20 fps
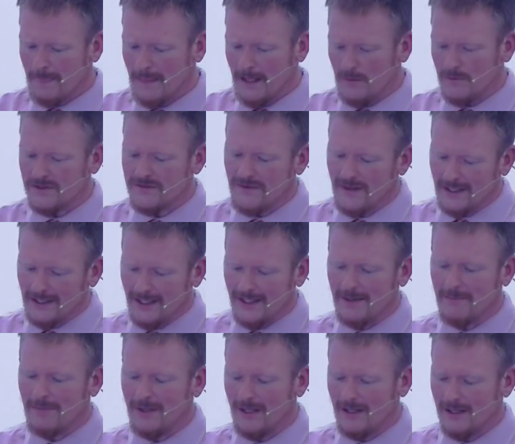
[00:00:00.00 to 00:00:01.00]
It was finally
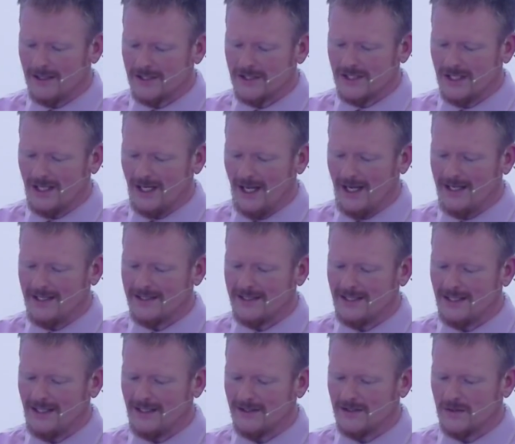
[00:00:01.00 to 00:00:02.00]
abolished in
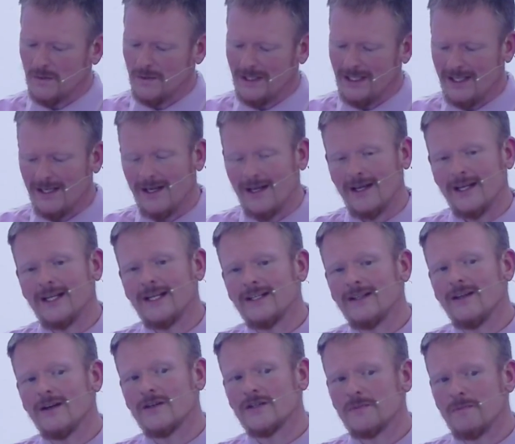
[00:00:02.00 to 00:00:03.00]
1829,
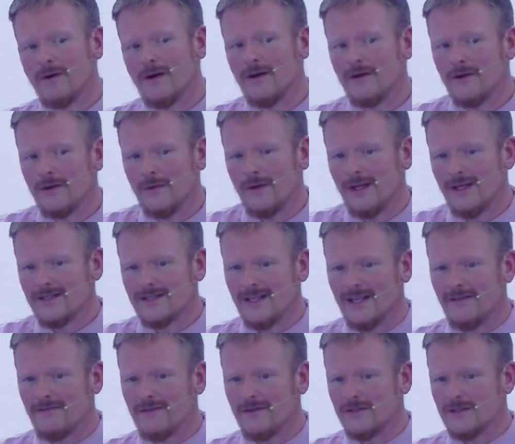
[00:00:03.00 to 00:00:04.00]
in large part due to his
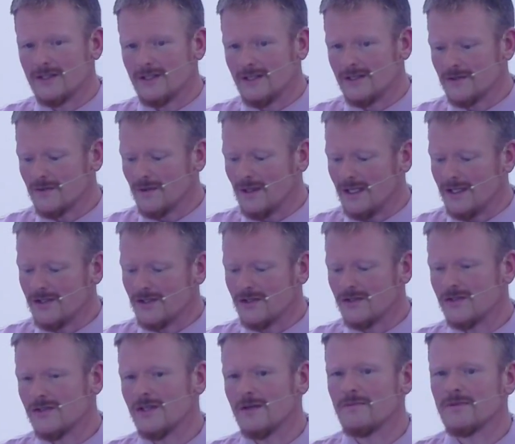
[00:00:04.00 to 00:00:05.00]
efforts and his
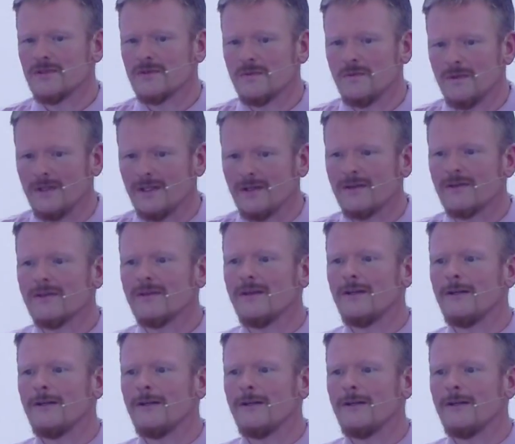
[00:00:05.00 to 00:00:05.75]
relationships with